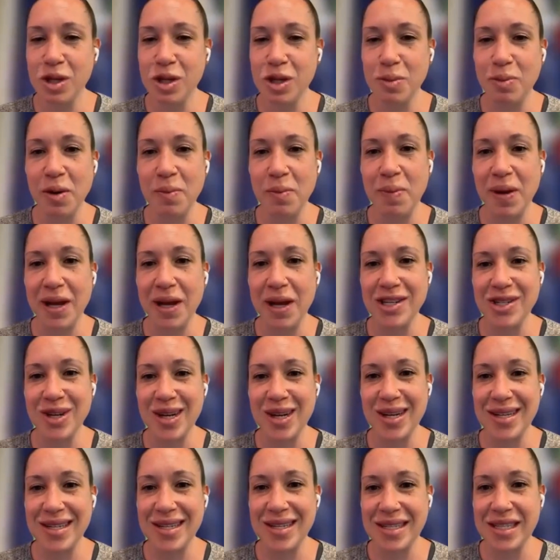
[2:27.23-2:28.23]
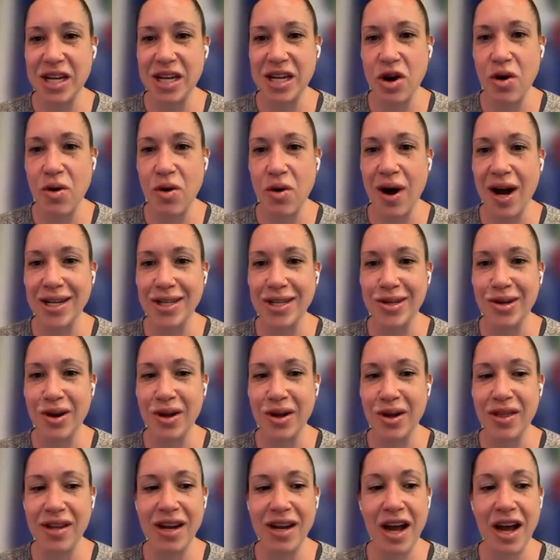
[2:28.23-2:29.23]
I'm super impatient, so I
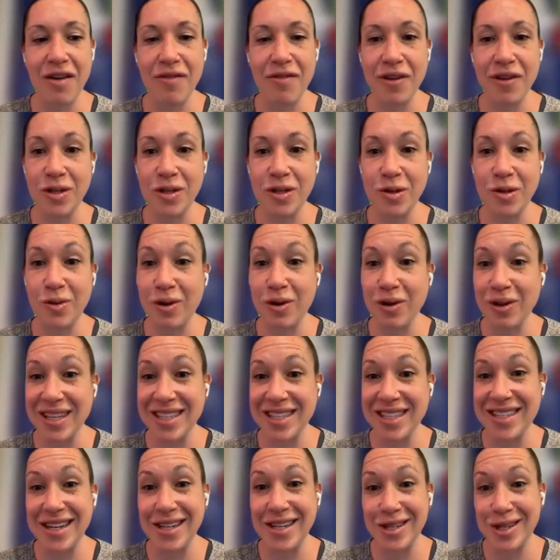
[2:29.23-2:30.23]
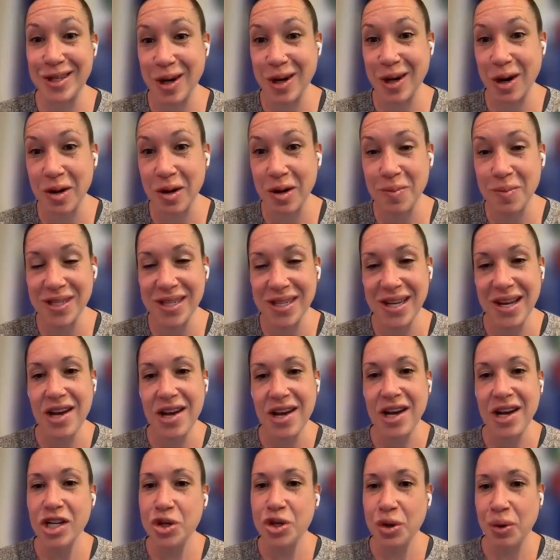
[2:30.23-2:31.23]
took the dive into early stage startups,
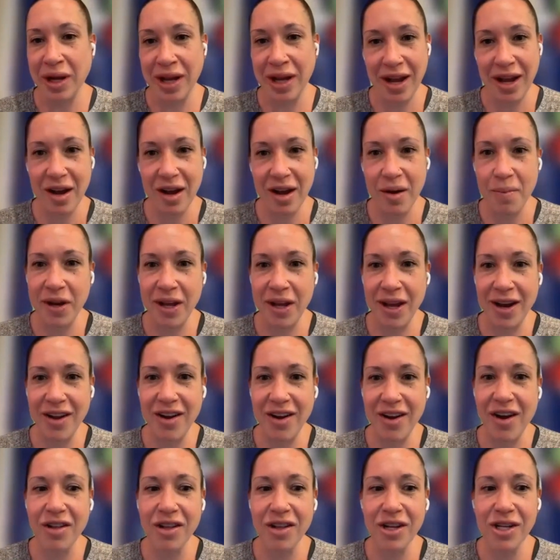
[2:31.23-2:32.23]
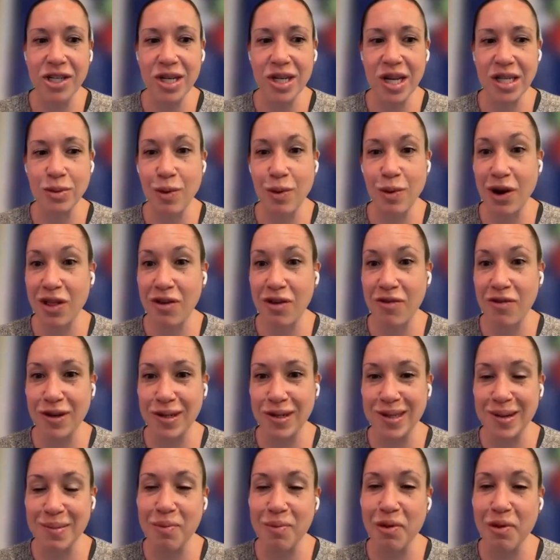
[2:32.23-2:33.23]
joining a company out of college as one of the
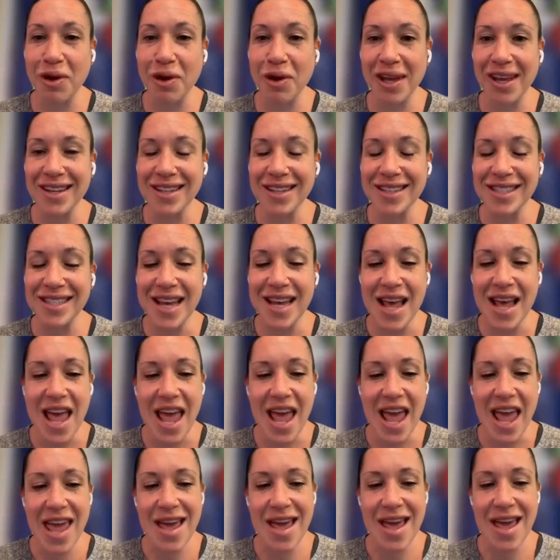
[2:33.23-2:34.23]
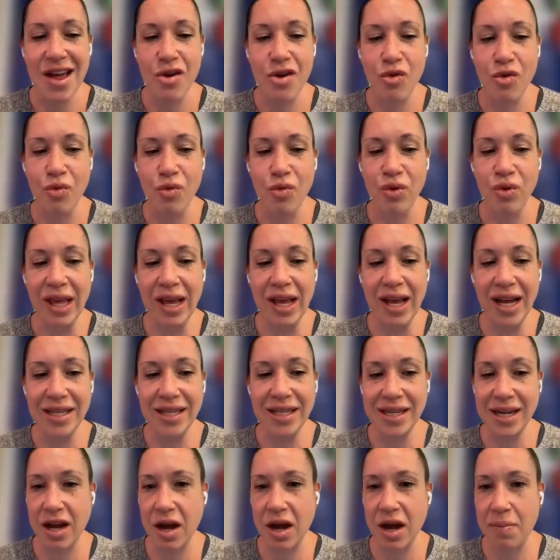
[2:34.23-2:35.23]
first employees, and really
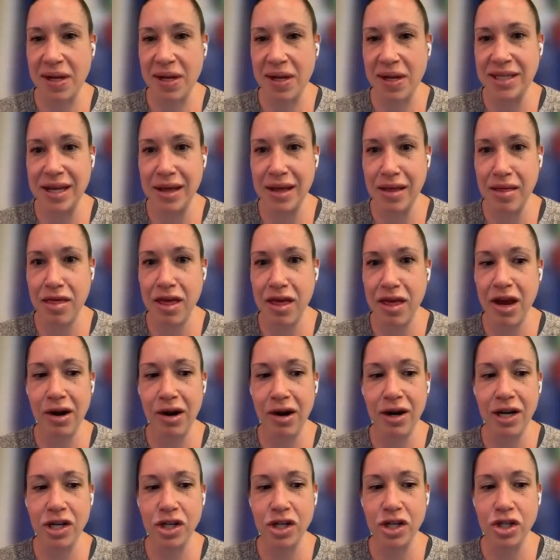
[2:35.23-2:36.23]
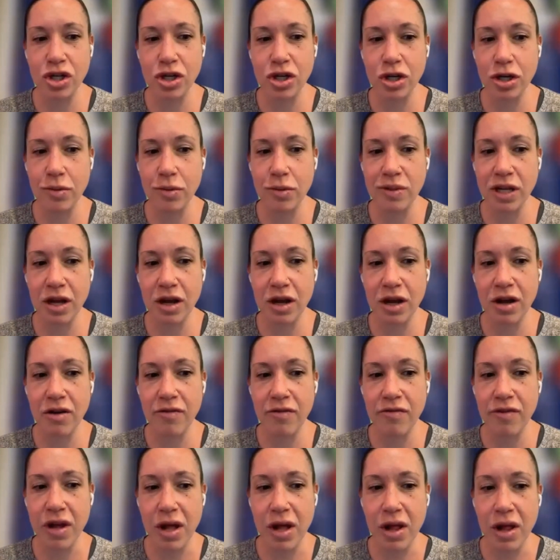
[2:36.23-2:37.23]
got to cut my teeth there in terms
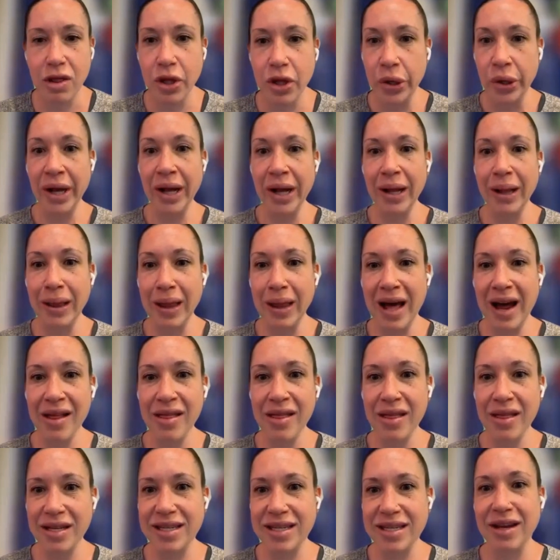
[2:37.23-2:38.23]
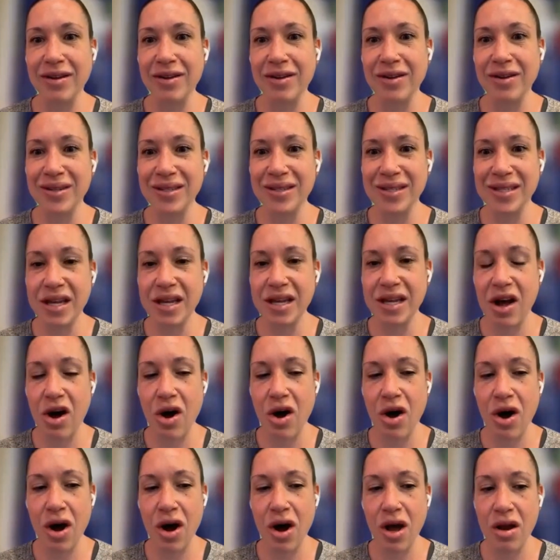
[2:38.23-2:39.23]
of learning a lot of the skills
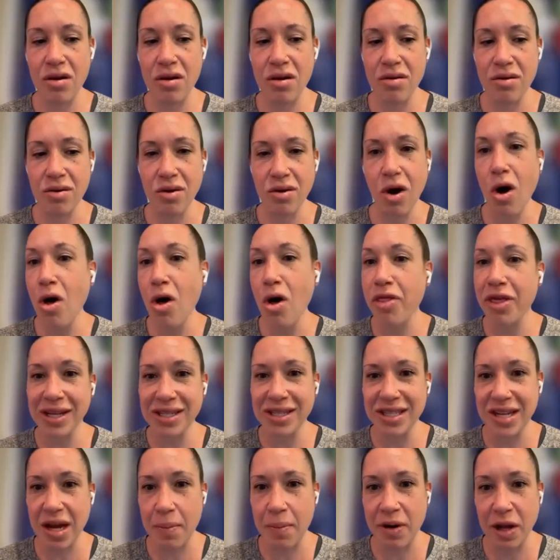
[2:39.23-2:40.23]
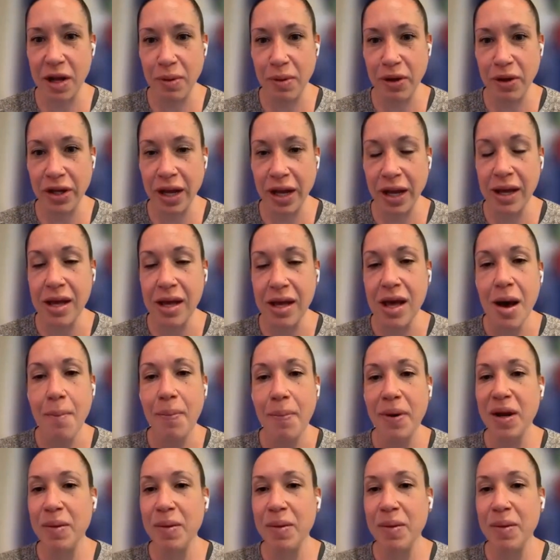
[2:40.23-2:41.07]
on all things company building.